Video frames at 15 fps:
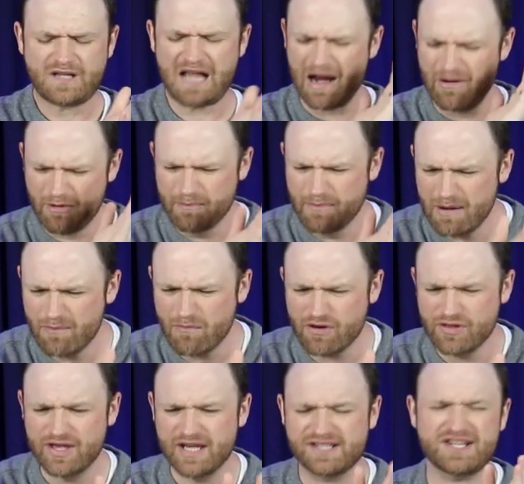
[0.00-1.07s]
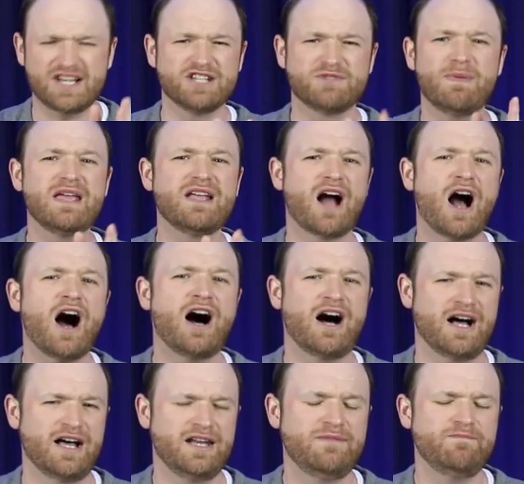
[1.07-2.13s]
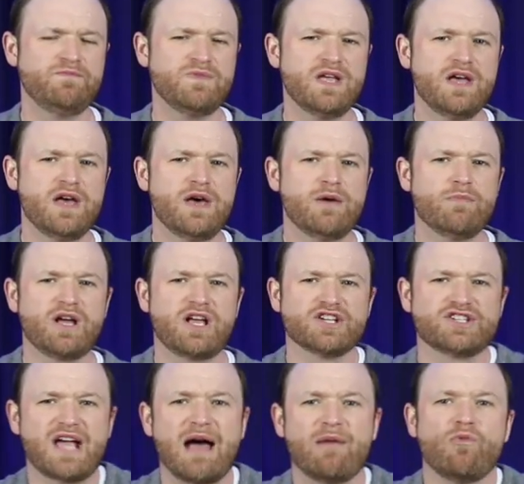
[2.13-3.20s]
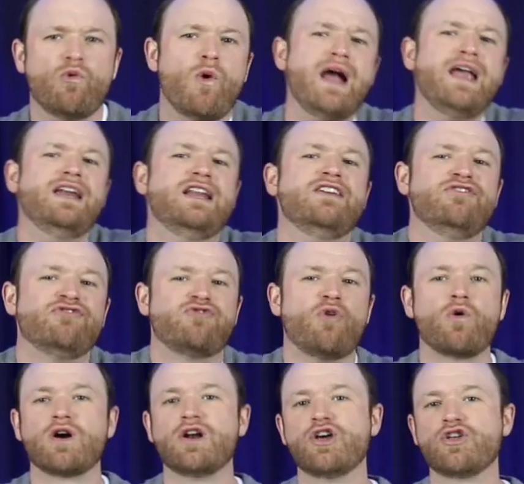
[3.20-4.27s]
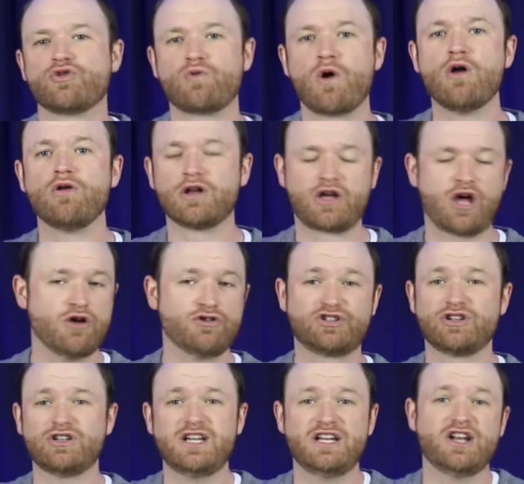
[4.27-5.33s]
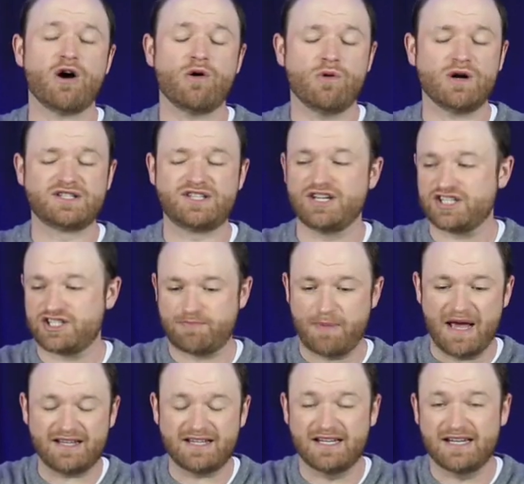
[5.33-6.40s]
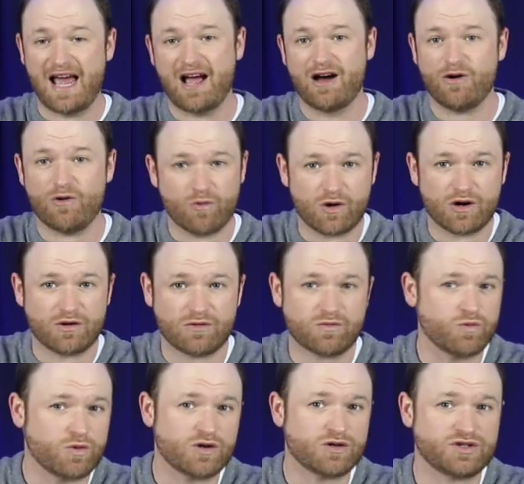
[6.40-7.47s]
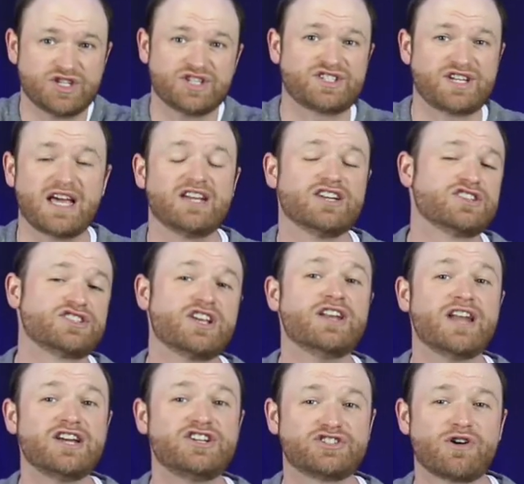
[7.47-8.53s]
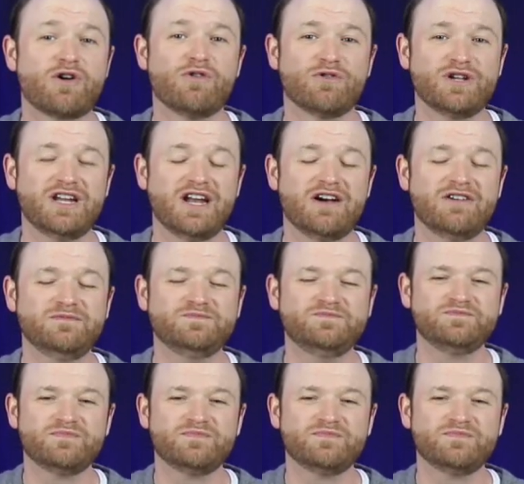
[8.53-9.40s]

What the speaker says: I remember this as being odd, because I'm waiting for another roller coaster, didn't know what to expect, and now we're just taking a Sunday stroll, you know?